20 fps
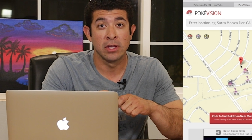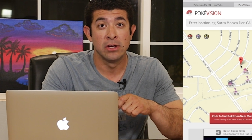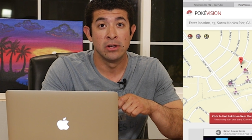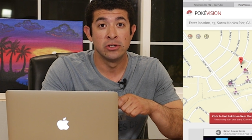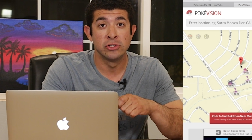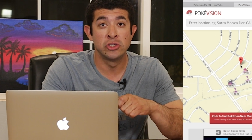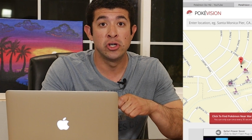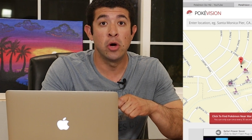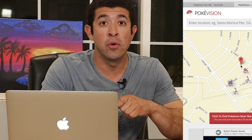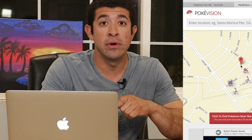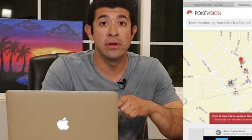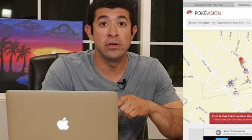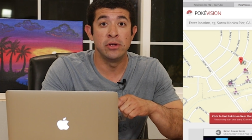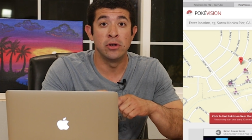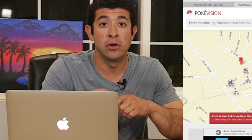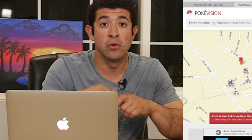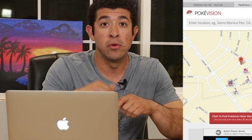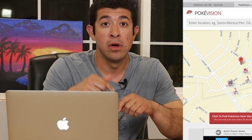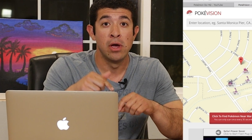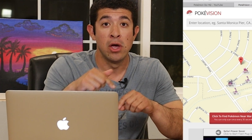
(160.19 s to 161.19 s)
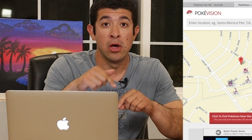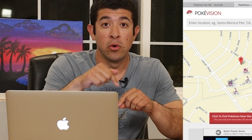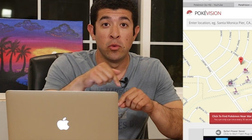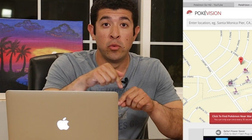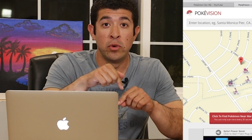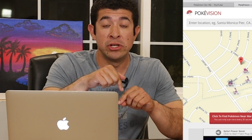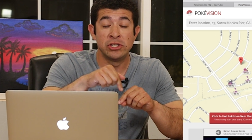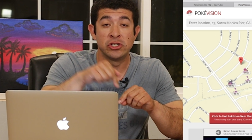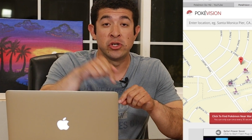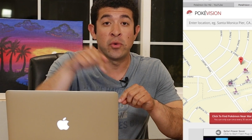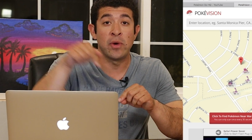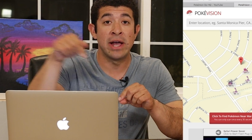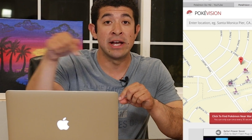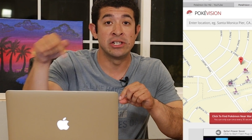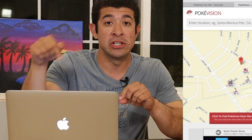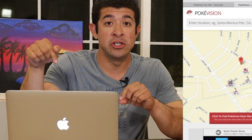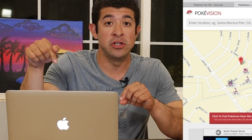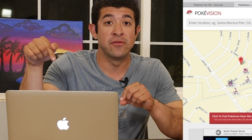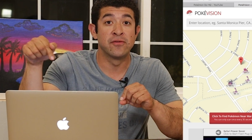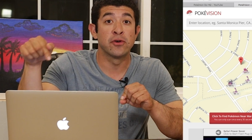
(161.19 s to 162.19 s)
showing you which
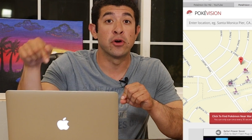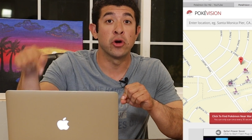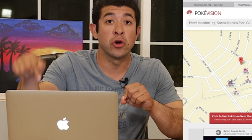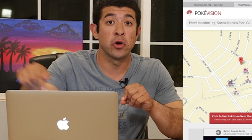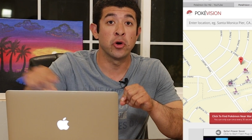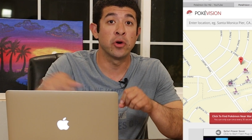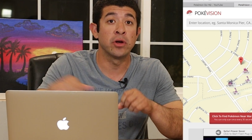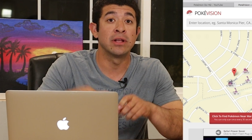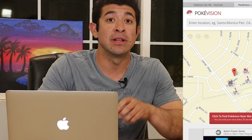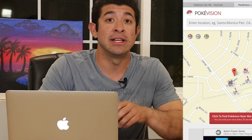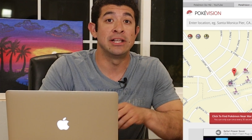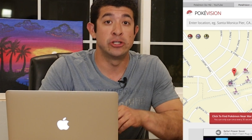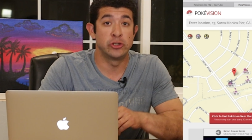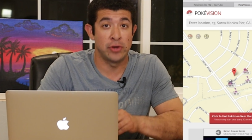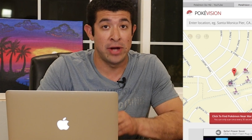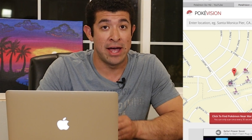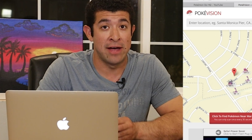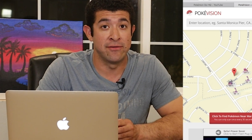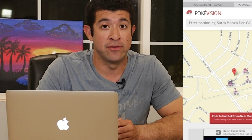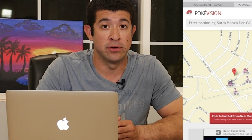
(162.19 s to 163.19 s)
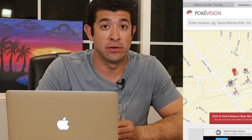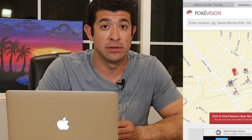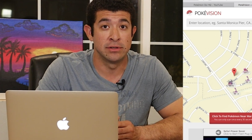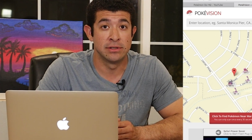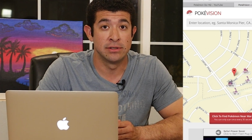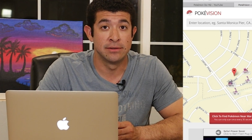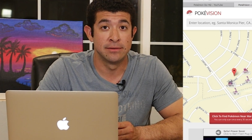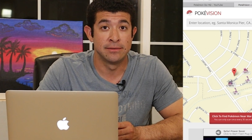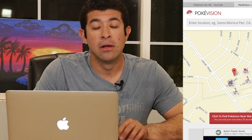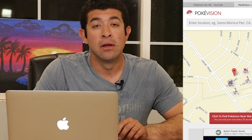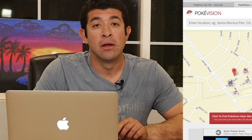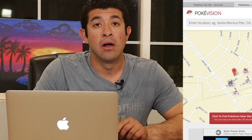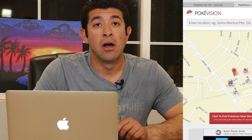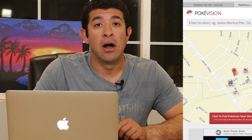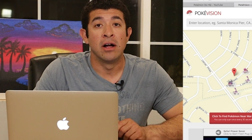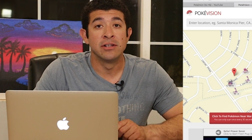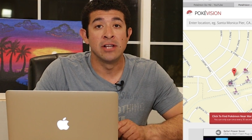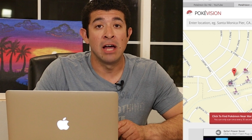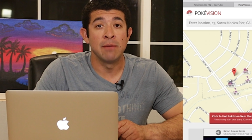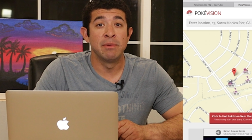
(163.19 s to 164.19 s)
direction you've currently traveled.
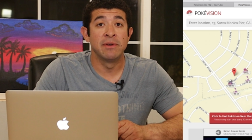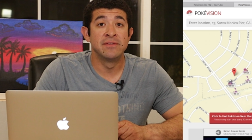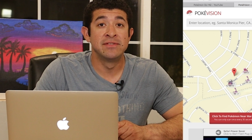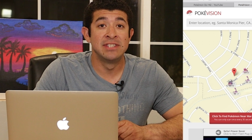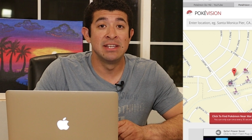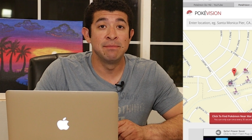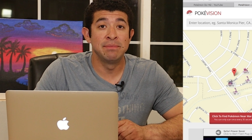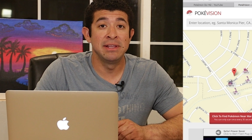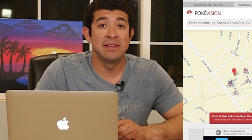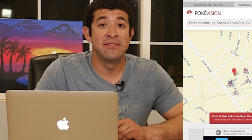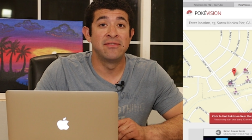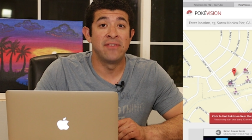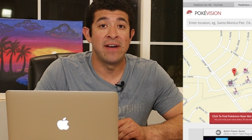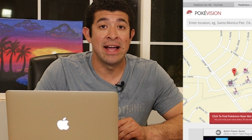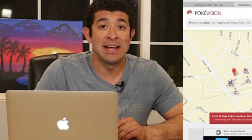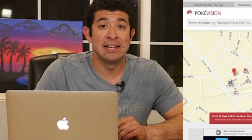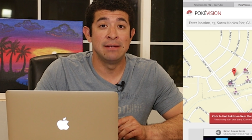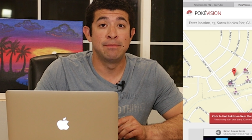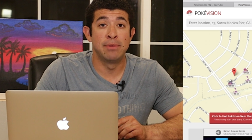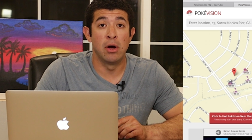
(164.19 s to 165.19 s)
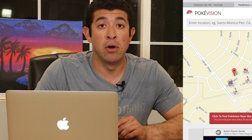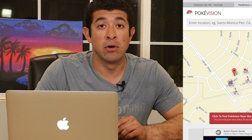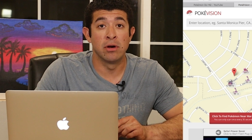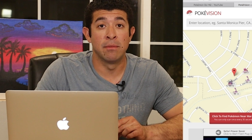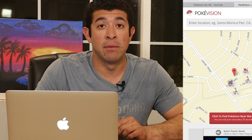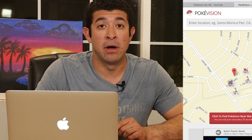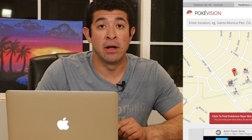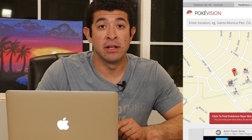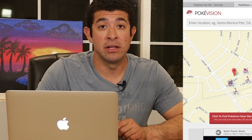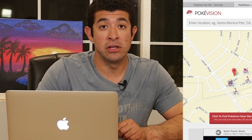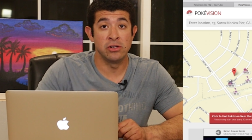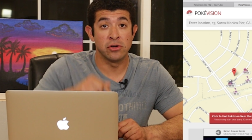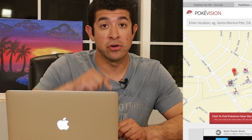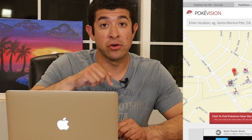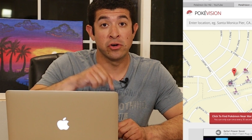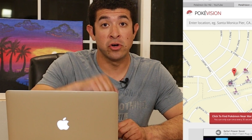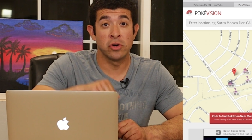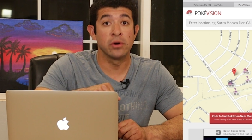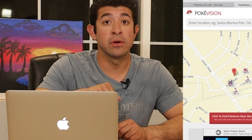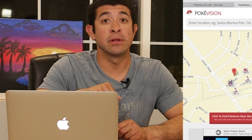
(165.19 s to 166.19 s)
On top of simply finding Pokemon in your
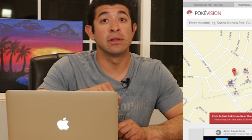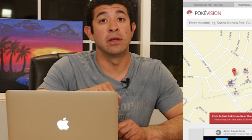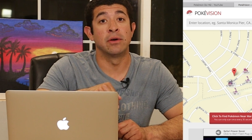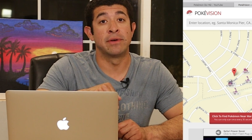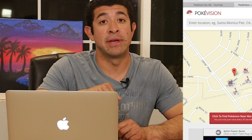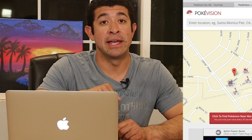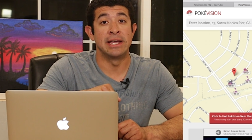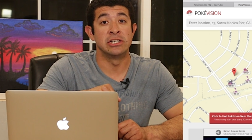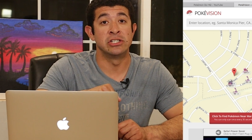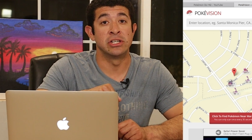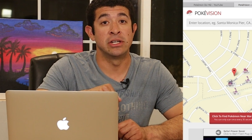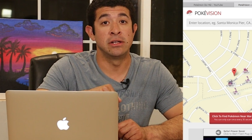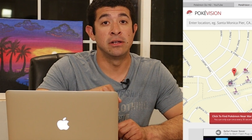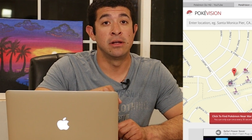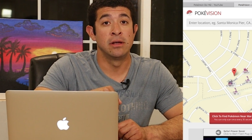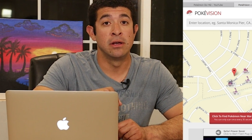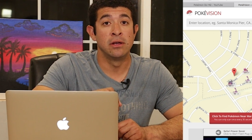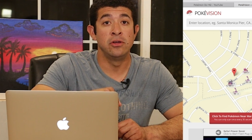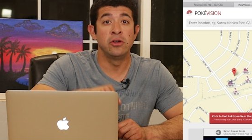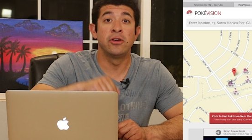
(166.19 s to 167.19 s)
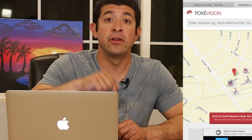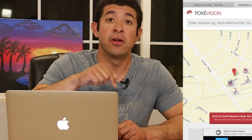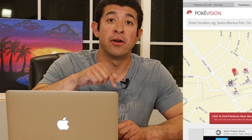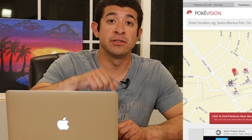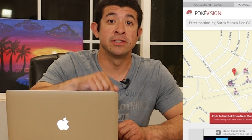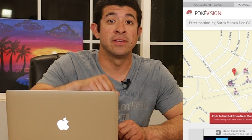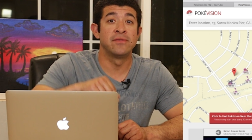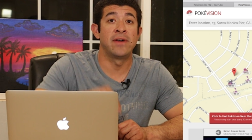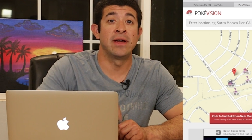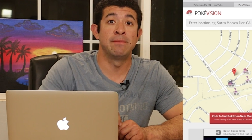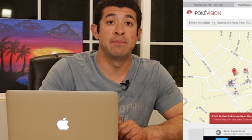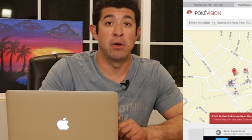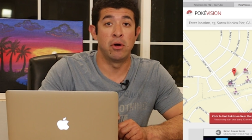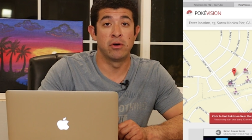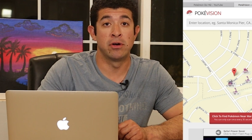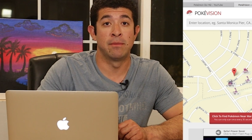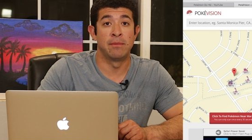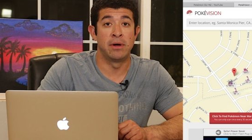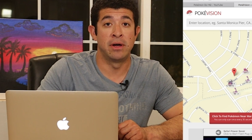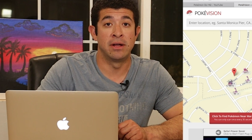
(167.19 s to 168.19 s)
current location, you can also find
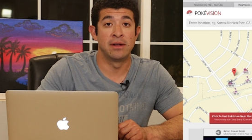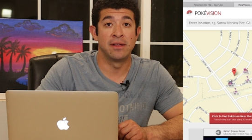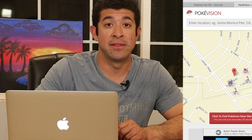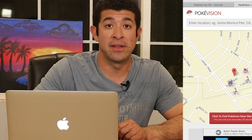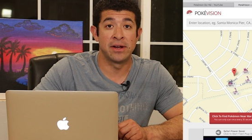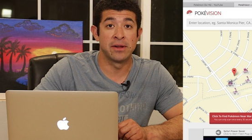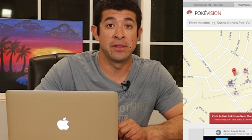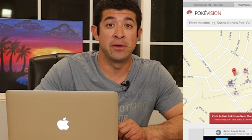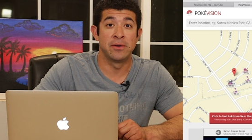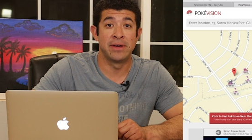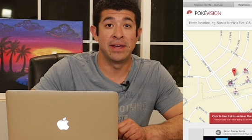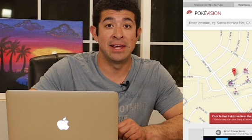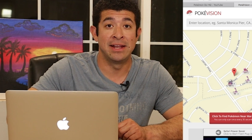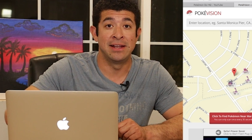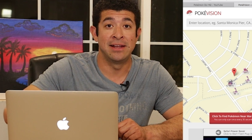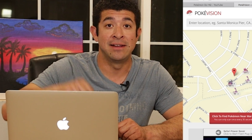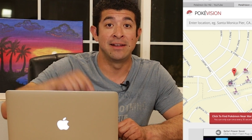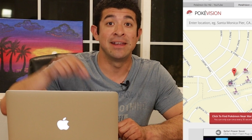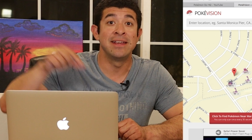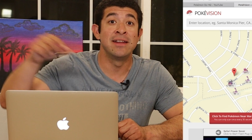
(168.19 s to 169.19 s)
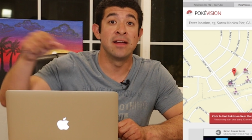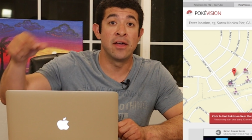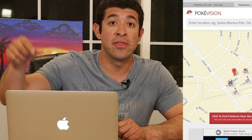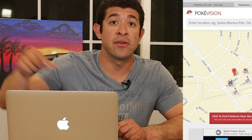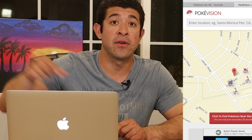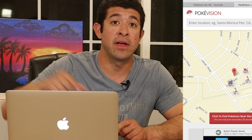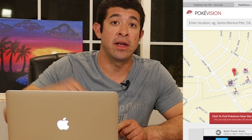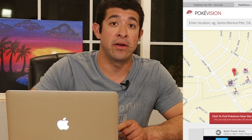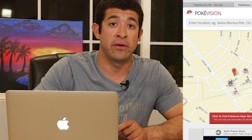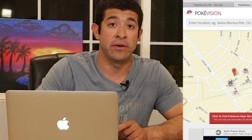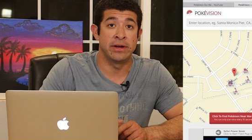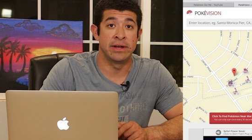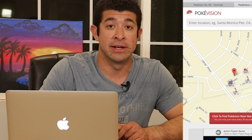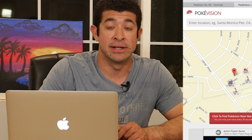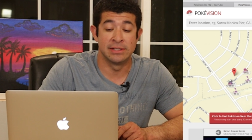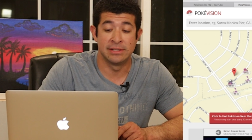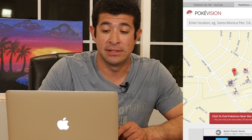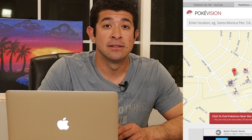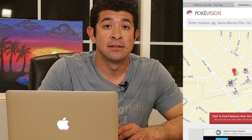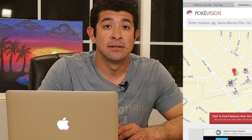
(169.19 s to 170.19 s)
Pokemon that are located in other
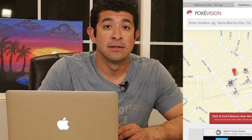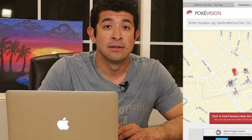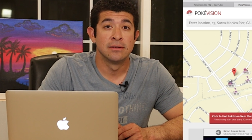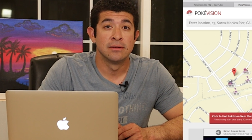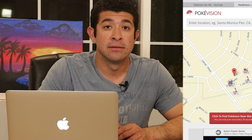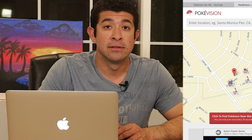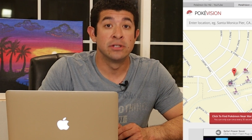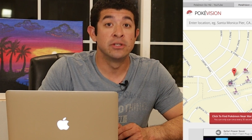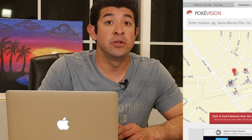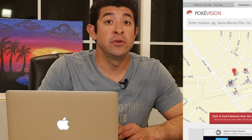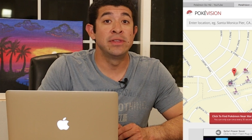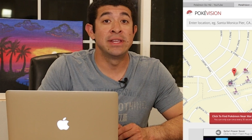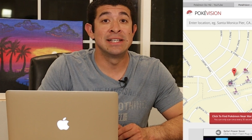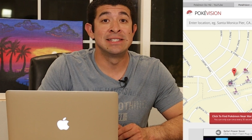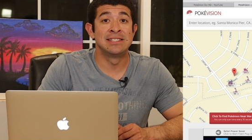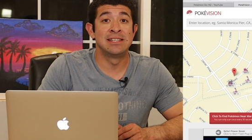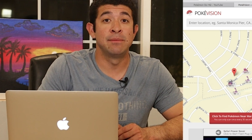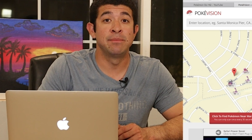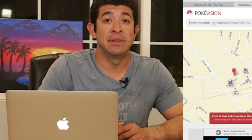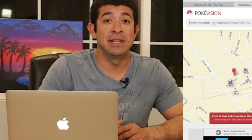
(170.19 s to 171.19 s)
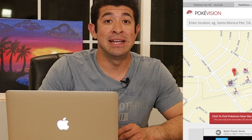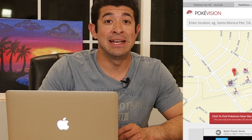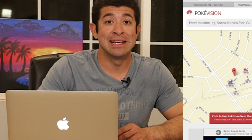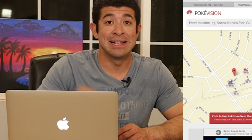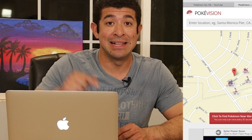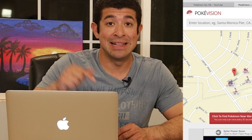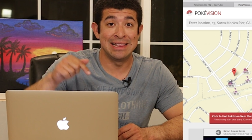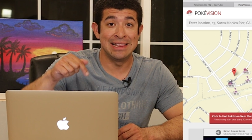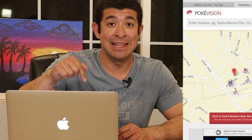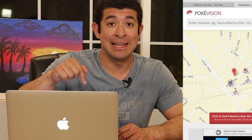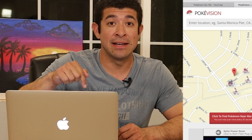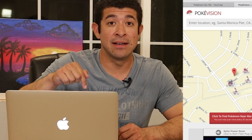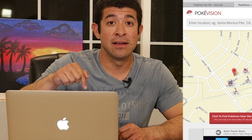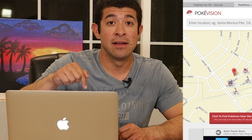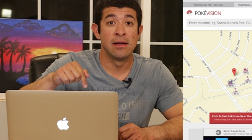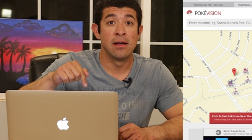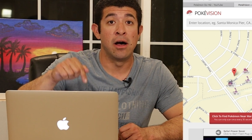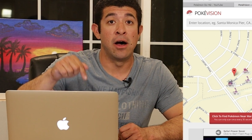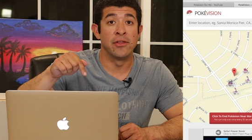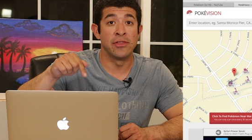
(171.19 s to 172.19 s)
areas. To do this, simply click
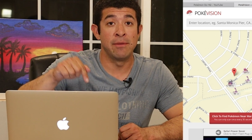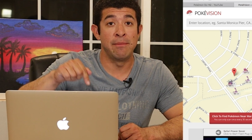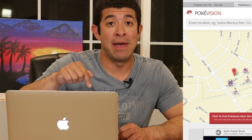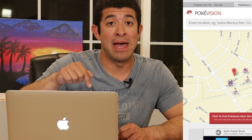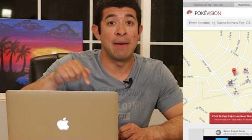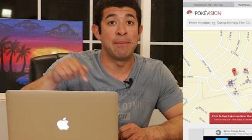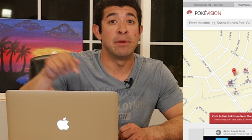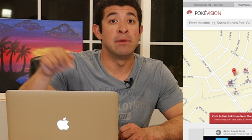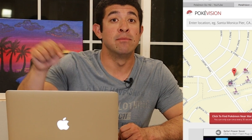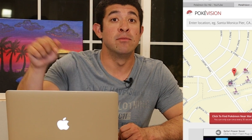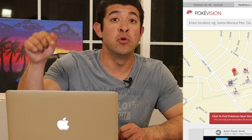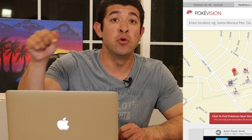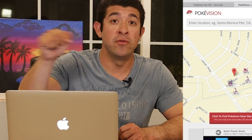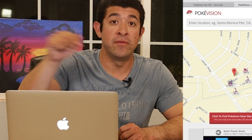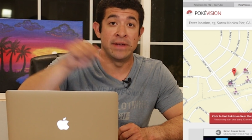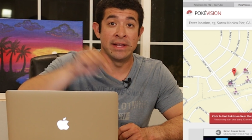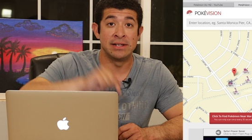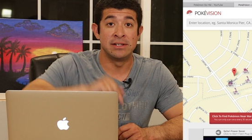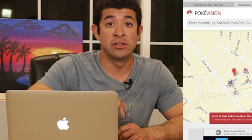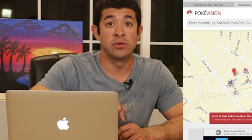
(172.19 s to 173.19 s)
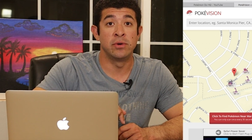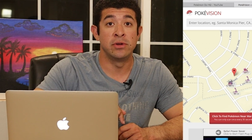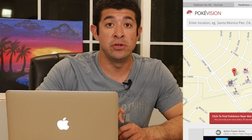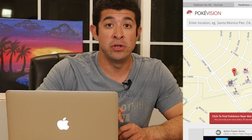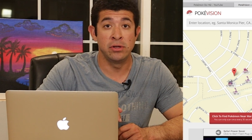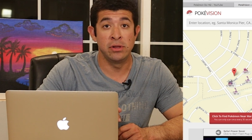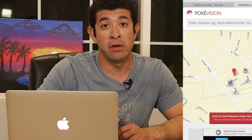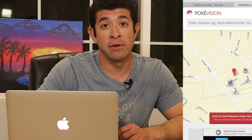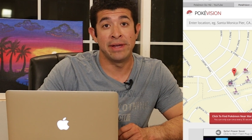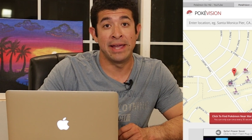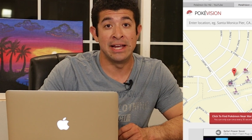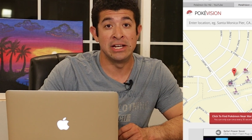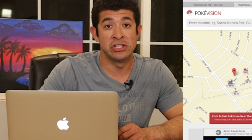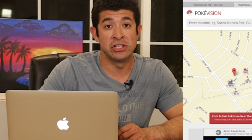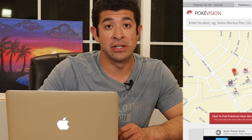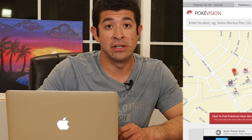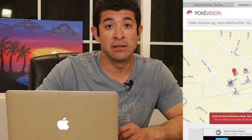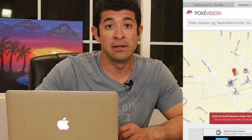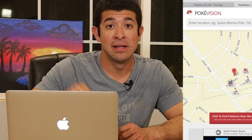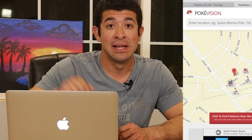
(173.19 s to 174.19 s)
on the map and move it to a new
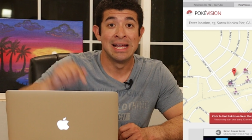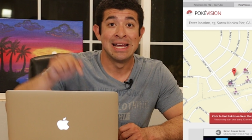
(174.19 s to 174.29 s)
location,